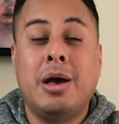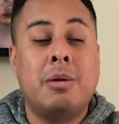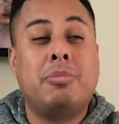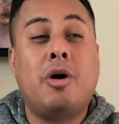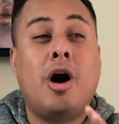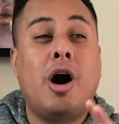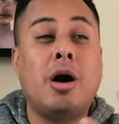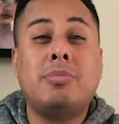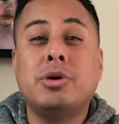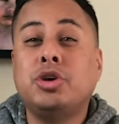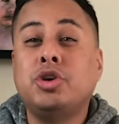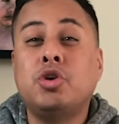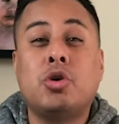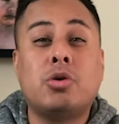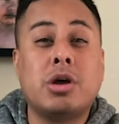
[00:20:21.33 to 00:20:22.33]
Paul, but
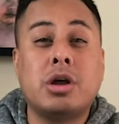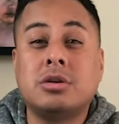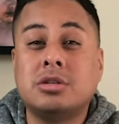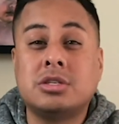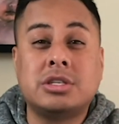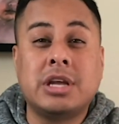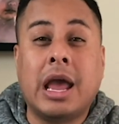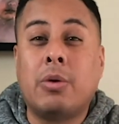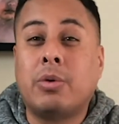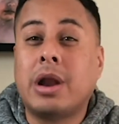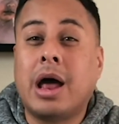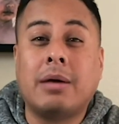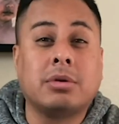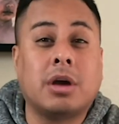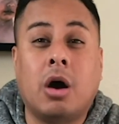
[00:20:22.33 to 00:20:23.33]
you don't understand what
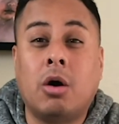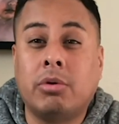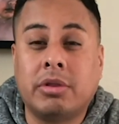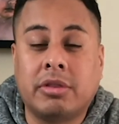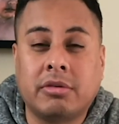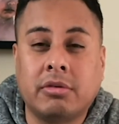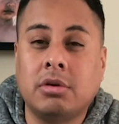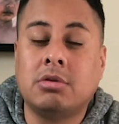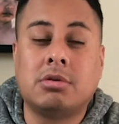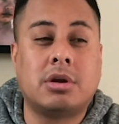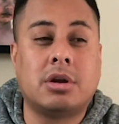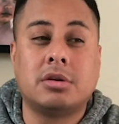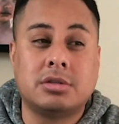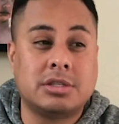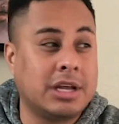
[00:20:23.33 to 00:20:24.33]
I'm going through. You don't
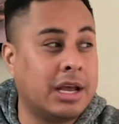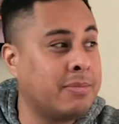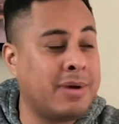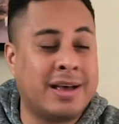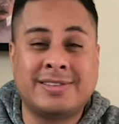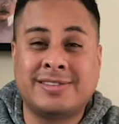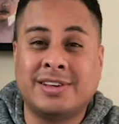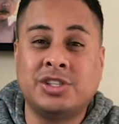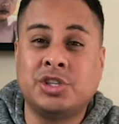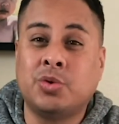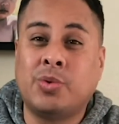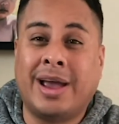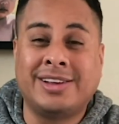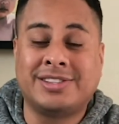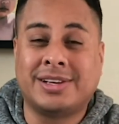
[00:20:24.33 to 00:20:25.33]
understand my
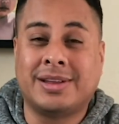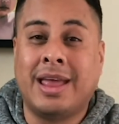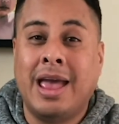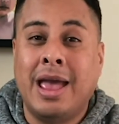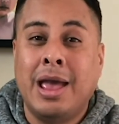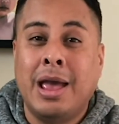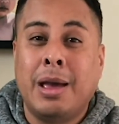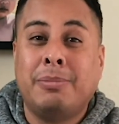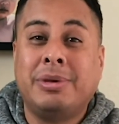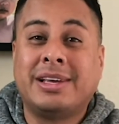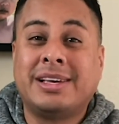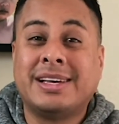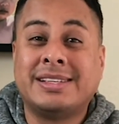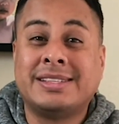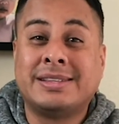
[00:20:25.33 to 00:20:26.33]
situation.
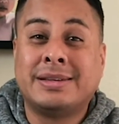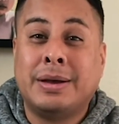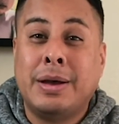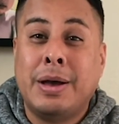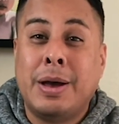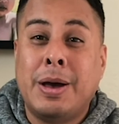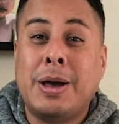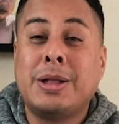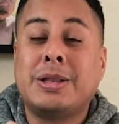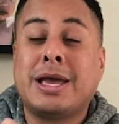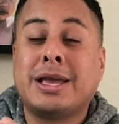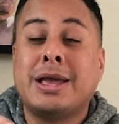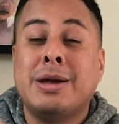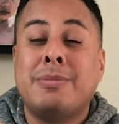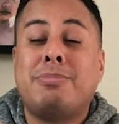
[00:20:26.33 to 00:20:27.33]
Because
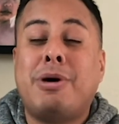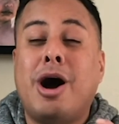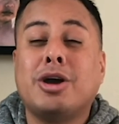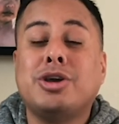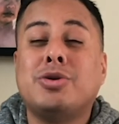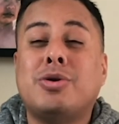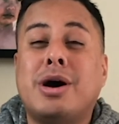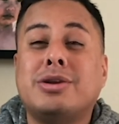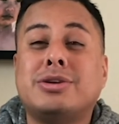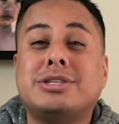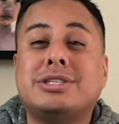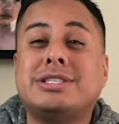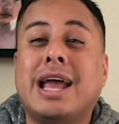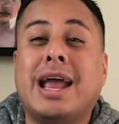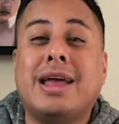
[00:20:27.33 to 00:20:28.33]
Paul, you don't
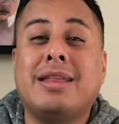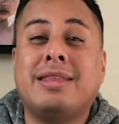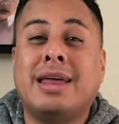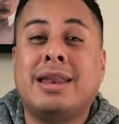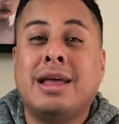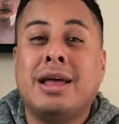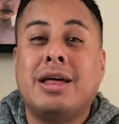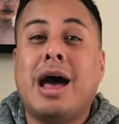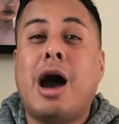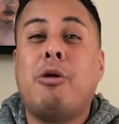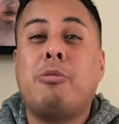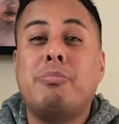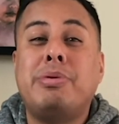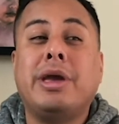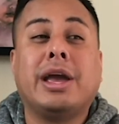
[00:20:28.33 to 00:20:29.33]
understand how
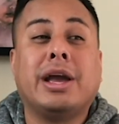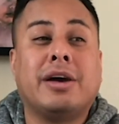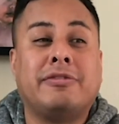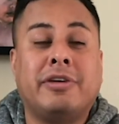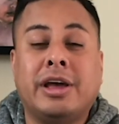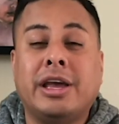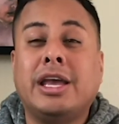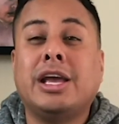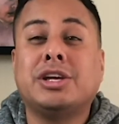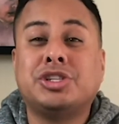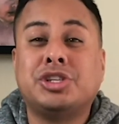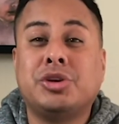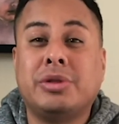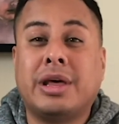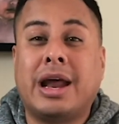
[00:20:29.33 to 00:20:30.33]
big of an
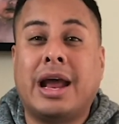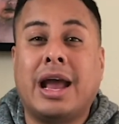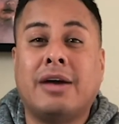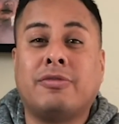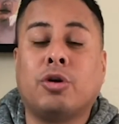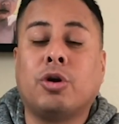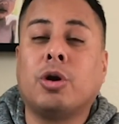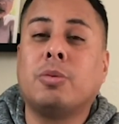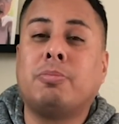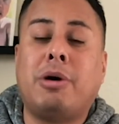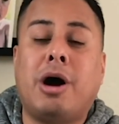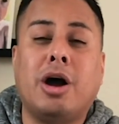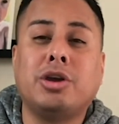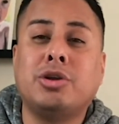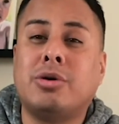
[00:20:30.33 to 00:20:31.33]
issue that I have. Or
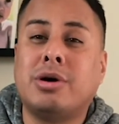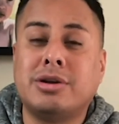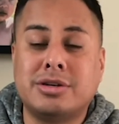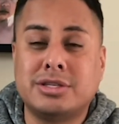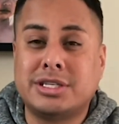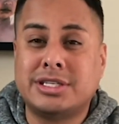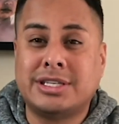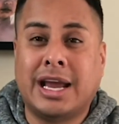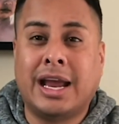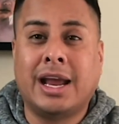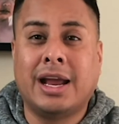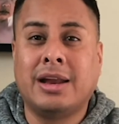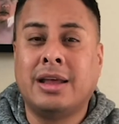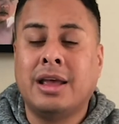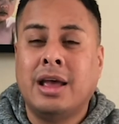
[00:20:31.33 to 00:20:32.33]
Paul, you don't
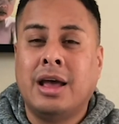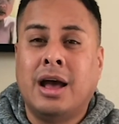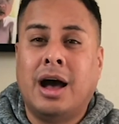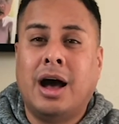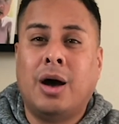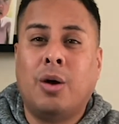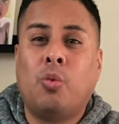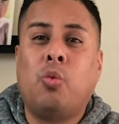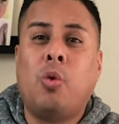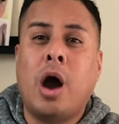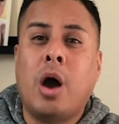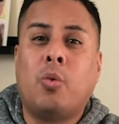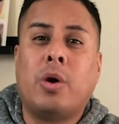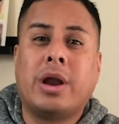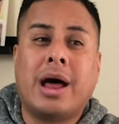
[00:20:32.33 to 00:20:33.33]
understand
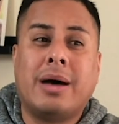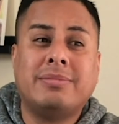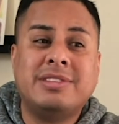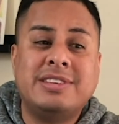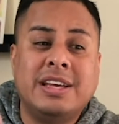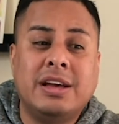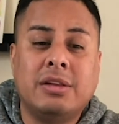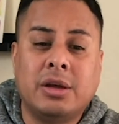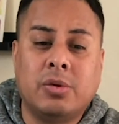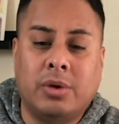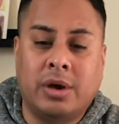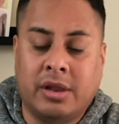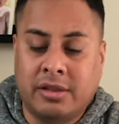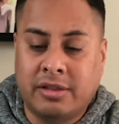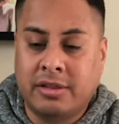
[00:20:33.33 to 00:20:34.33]
what I'm dealing
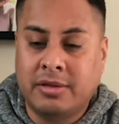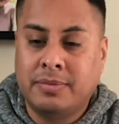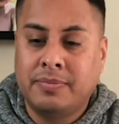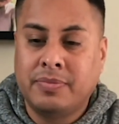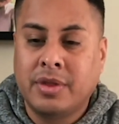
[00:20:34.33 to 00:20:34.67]
with.